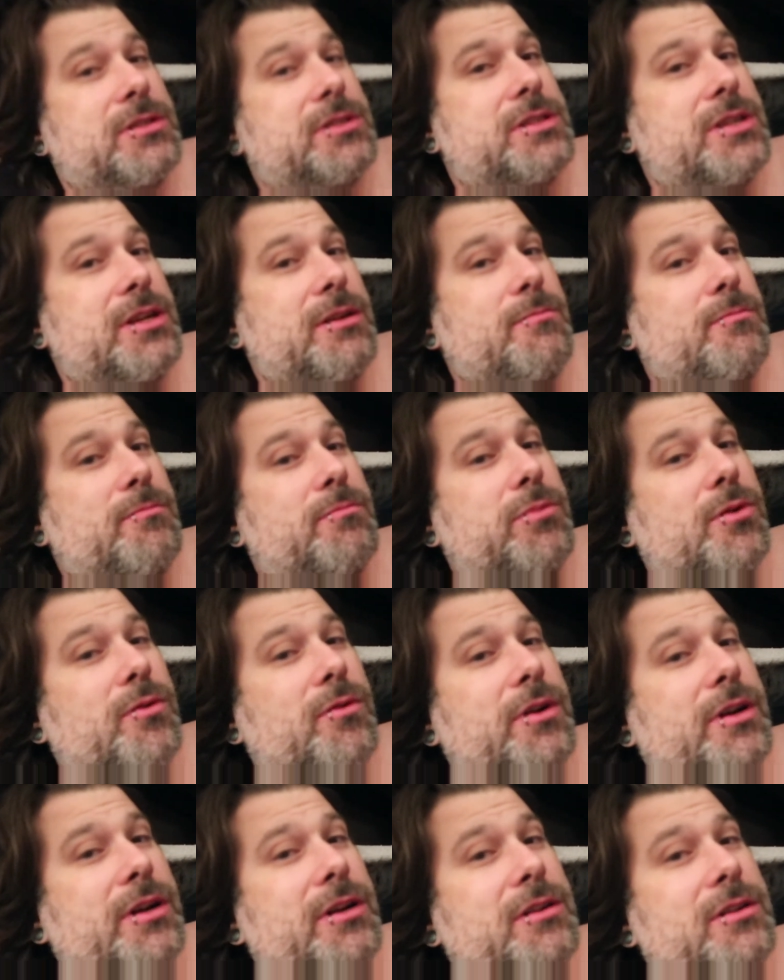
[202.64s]
the same
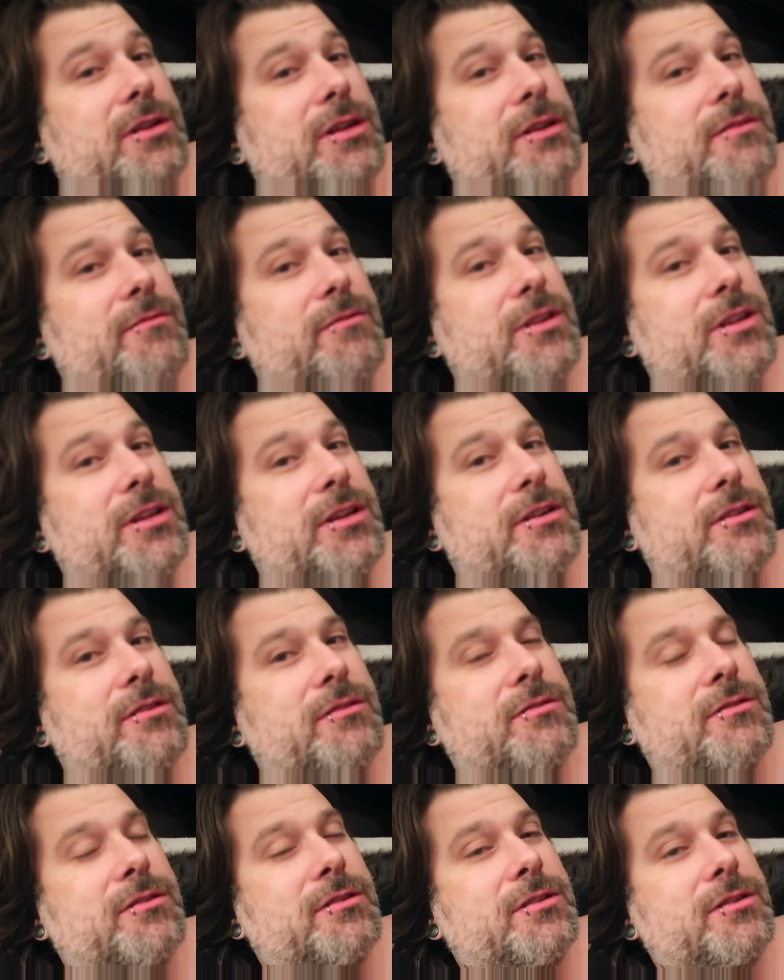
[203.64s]
boring goodnight
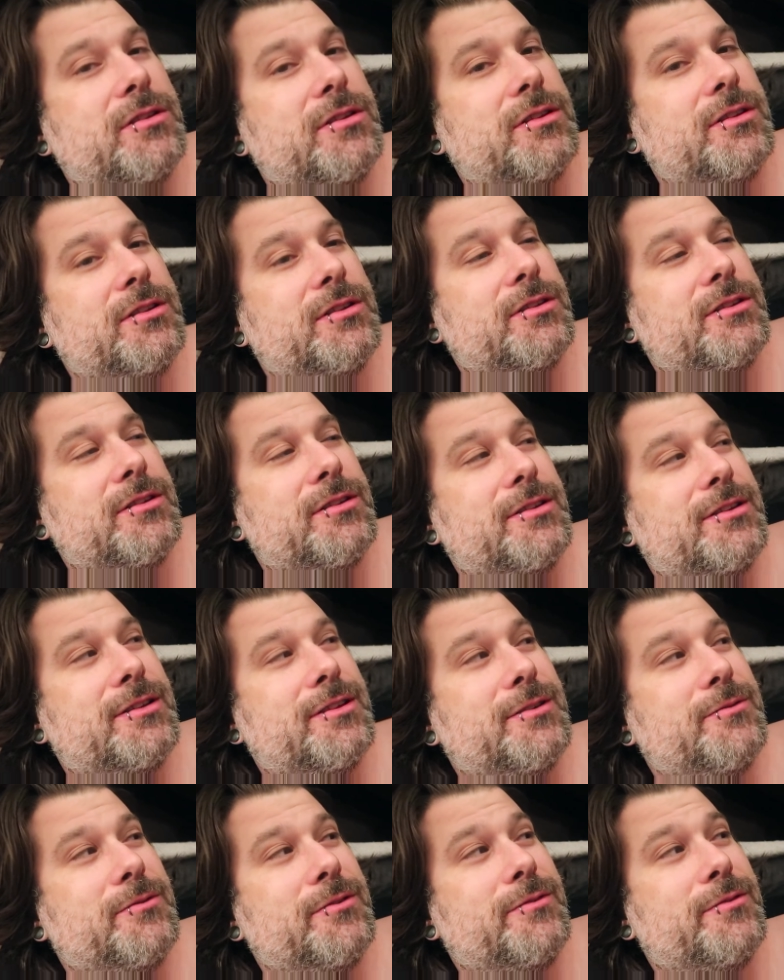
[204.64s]
video
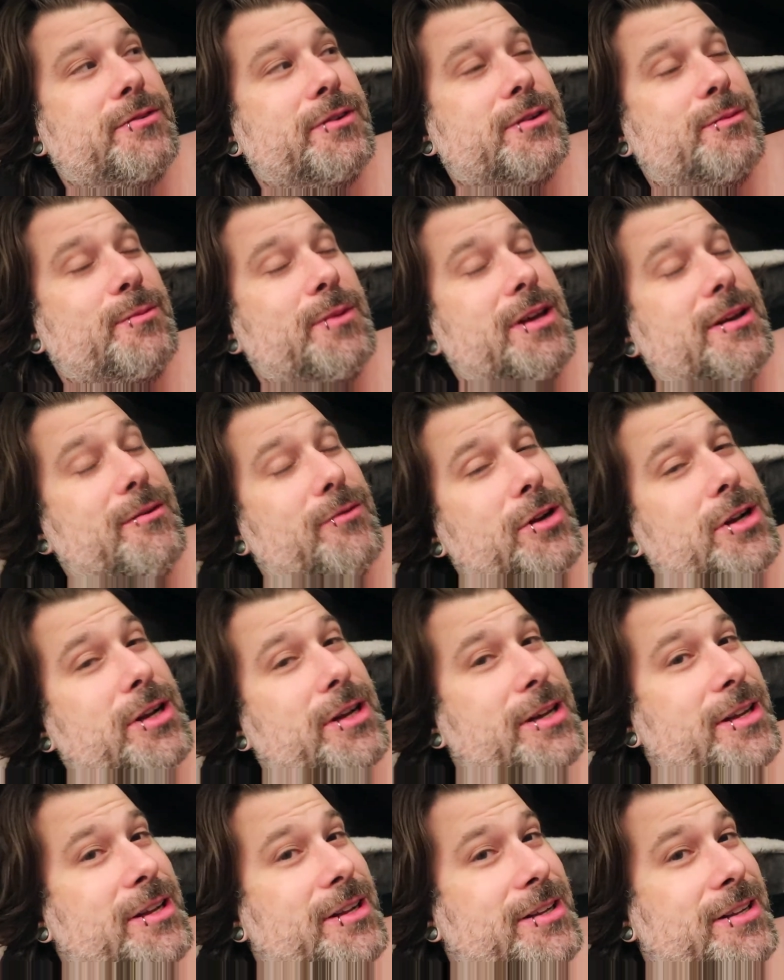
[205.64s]
that we film every
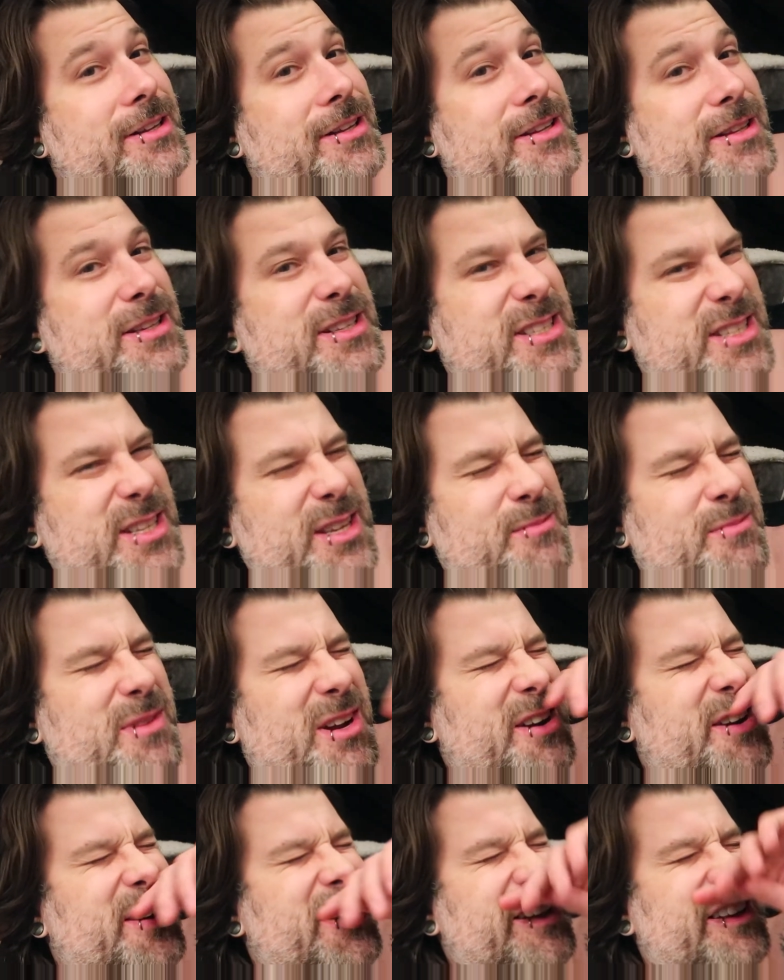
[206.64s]
night in the same
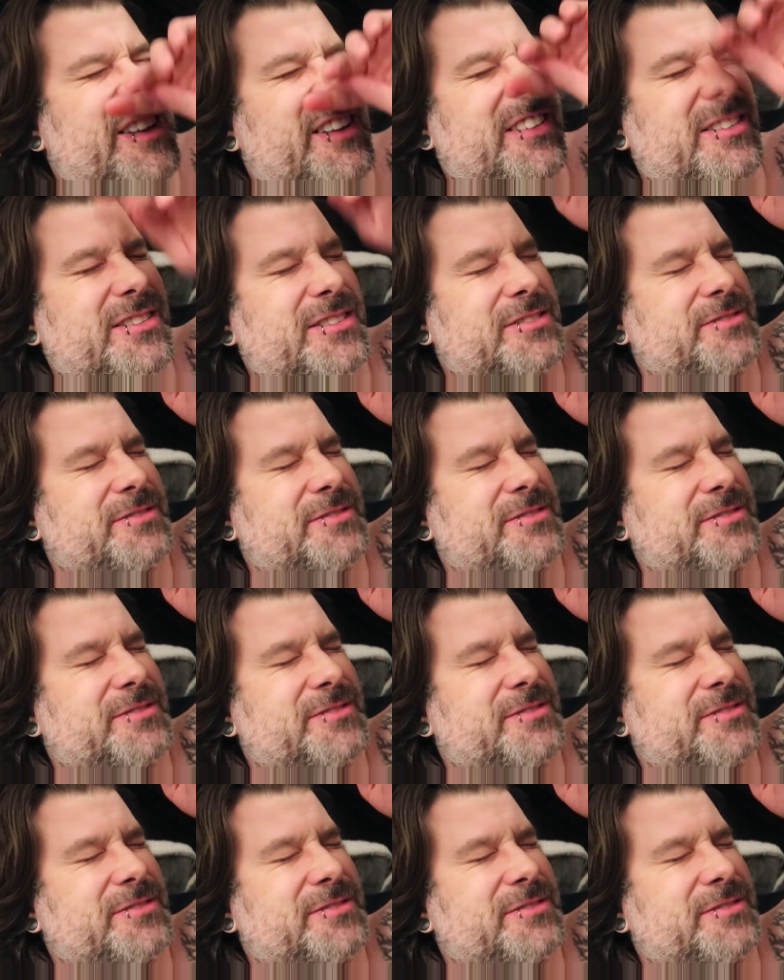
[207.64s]
area,